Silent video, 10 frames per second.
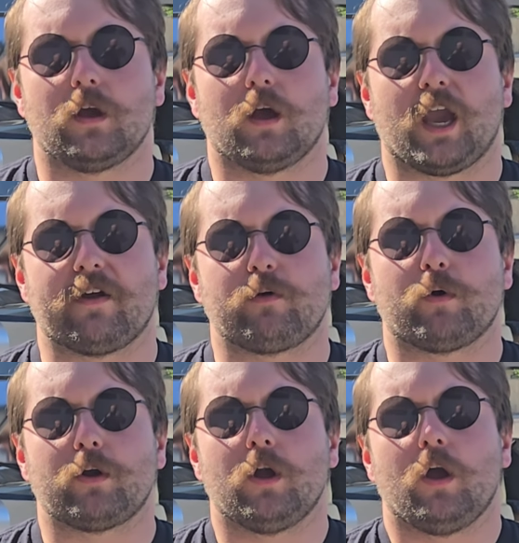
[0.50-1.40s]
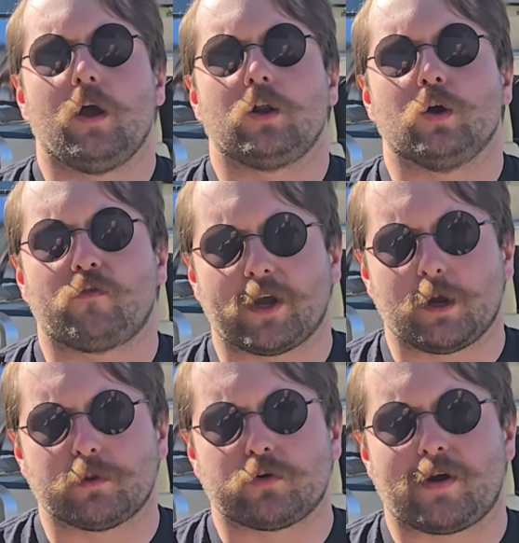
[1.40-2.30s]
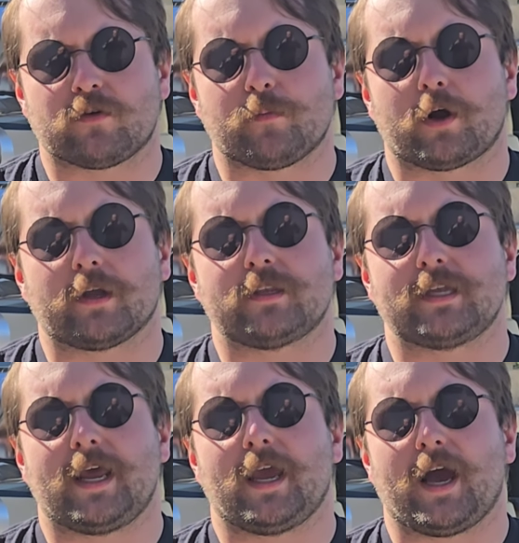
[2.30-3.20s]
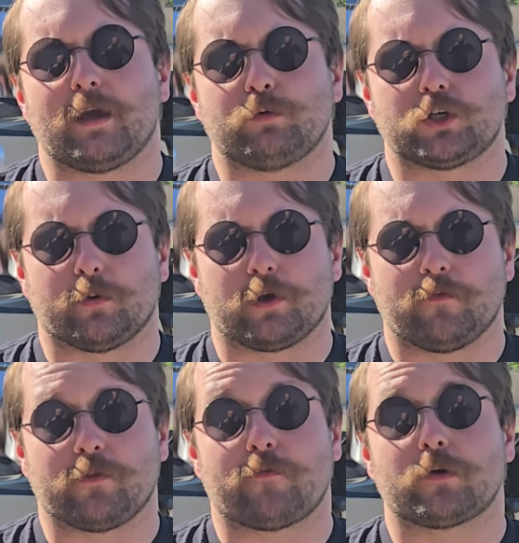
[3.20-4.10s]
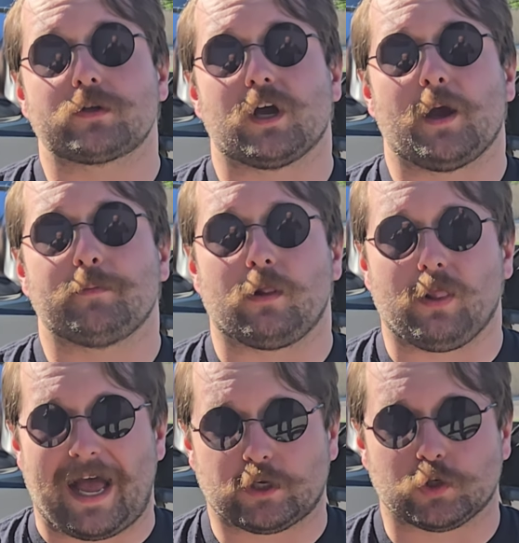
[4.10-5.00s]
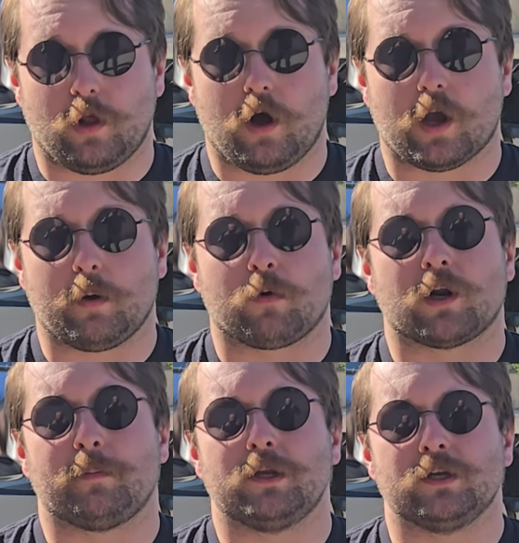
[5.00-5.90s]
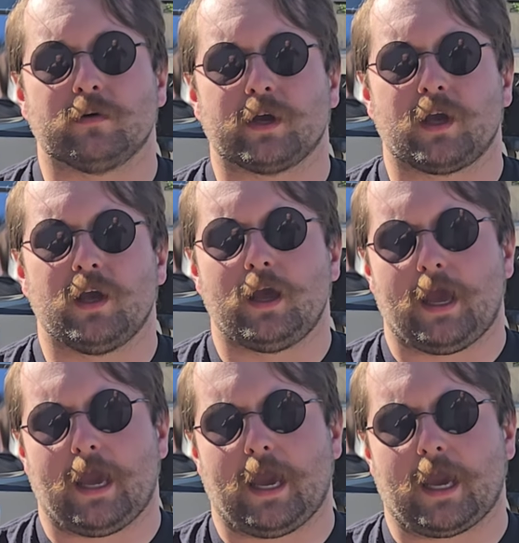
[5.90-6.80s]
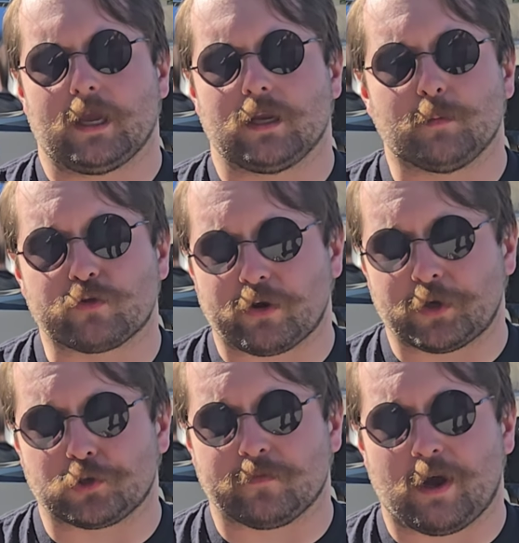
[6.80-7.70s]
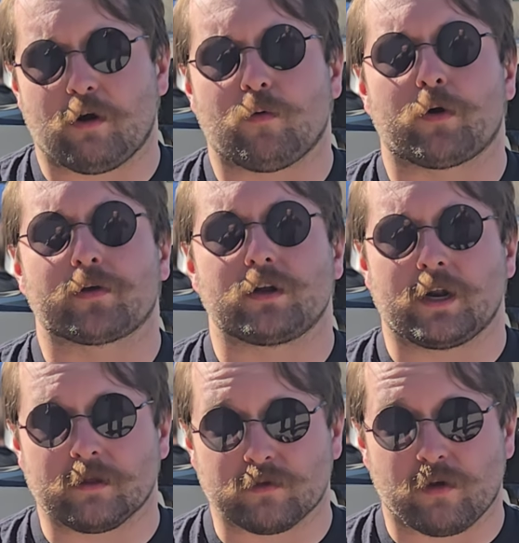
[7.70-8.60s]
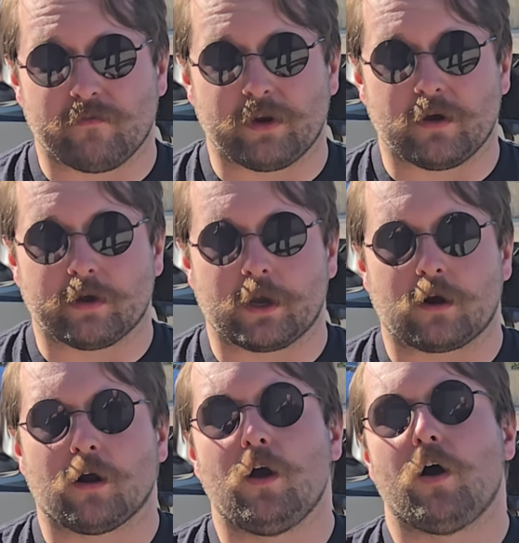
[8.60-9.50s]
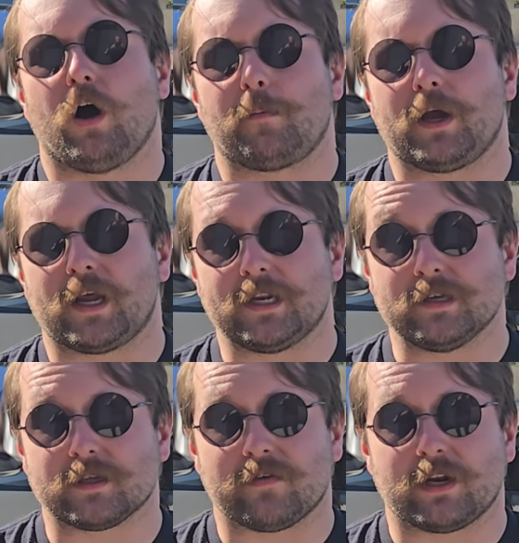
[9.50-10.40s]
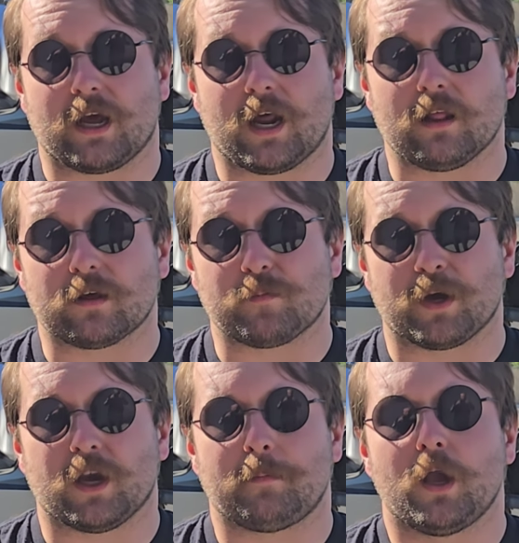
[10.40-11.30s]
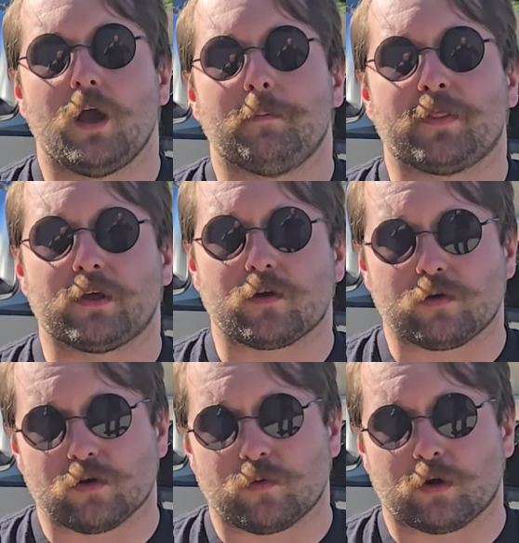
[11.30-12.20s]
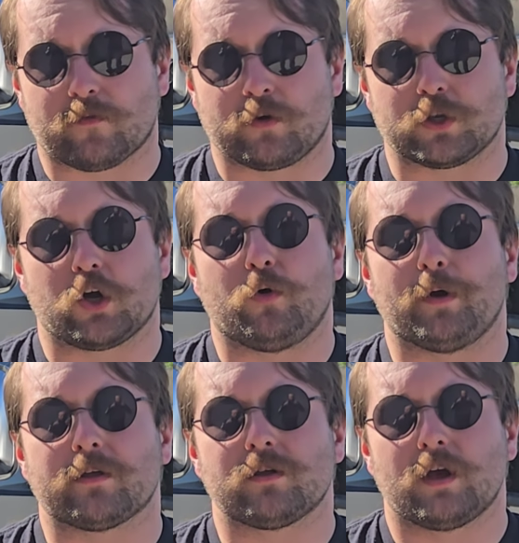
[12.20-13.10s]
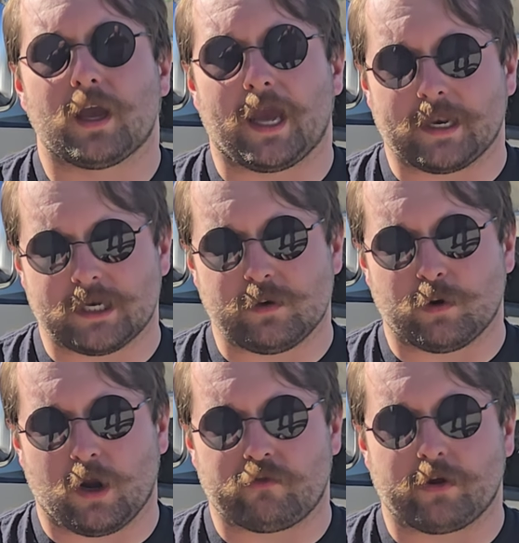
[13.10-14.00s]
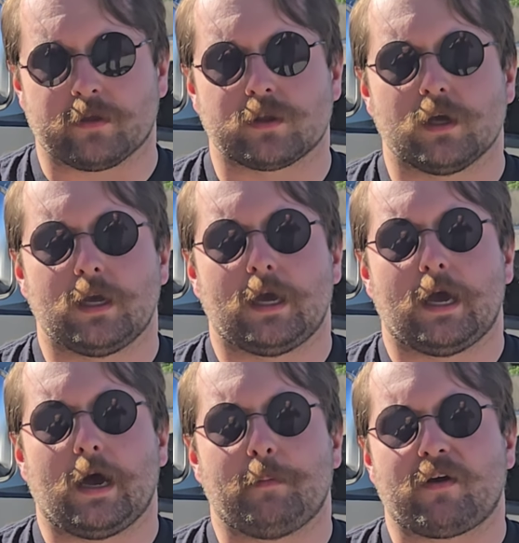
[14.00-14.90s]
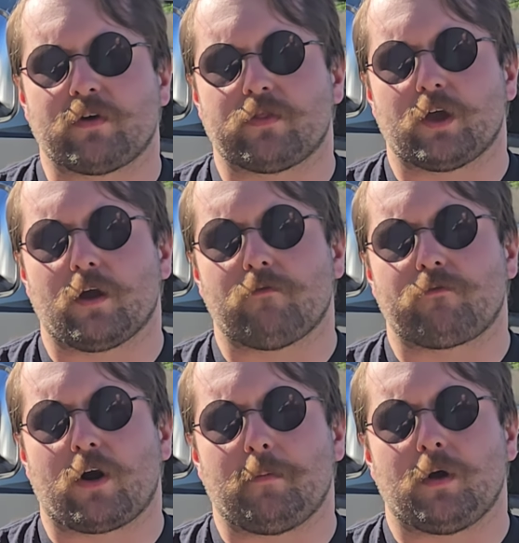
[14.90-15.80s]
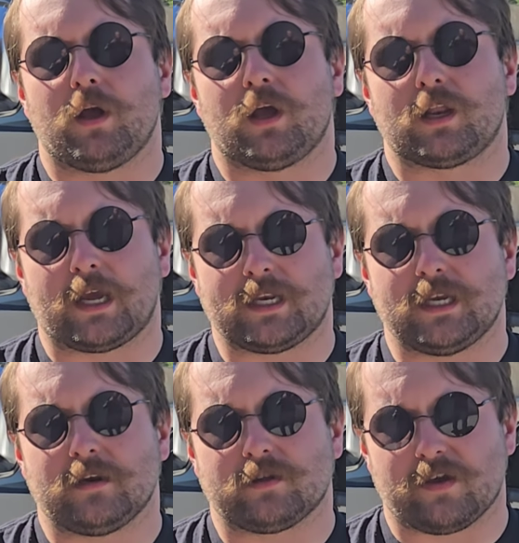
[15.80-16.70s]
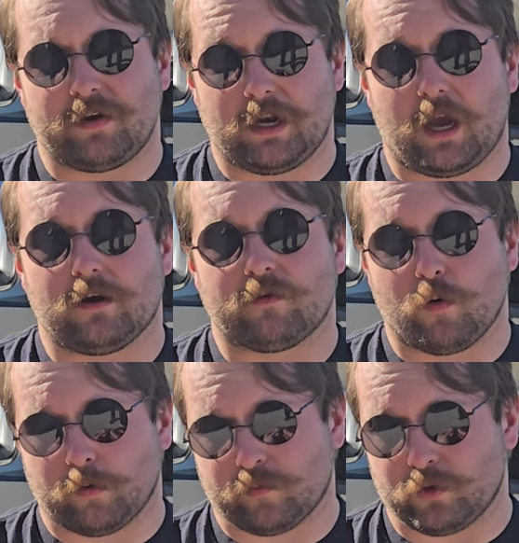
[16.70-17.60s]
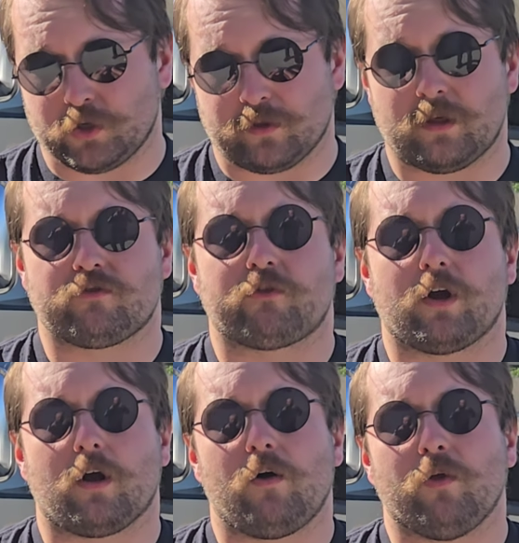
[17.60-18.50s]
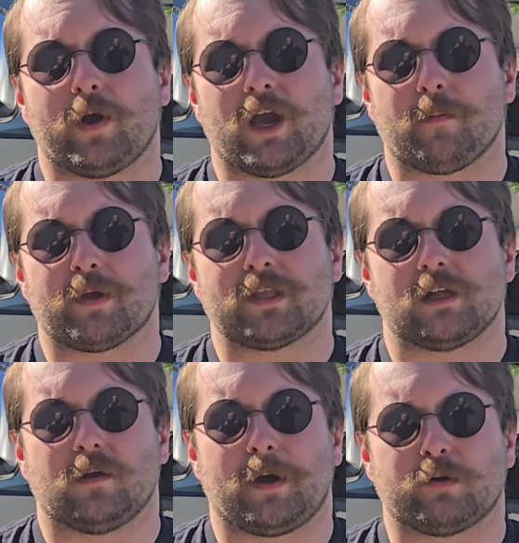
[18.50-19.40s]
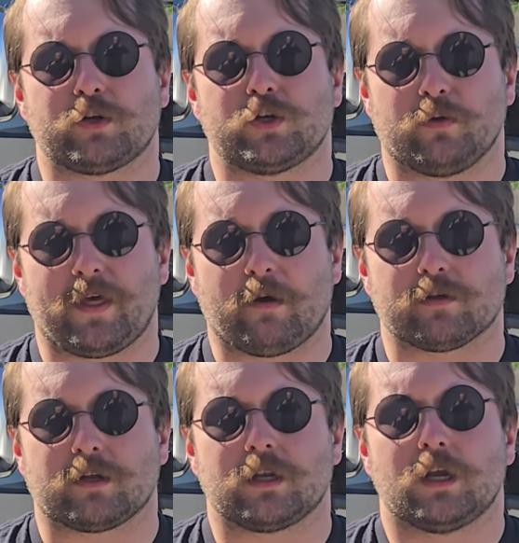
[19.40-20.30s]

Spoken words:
Hey everyone, Noah Frank here with the Driver's Market. Today I am showing you for the first time the latch lock, and we're going to be doing a demonstration of how it works in an install video here on my 1979 Hilux pickup. But this also works for Tacomas and T100s, everything from 1979, of course, which is this truck, all the way up until about 2000.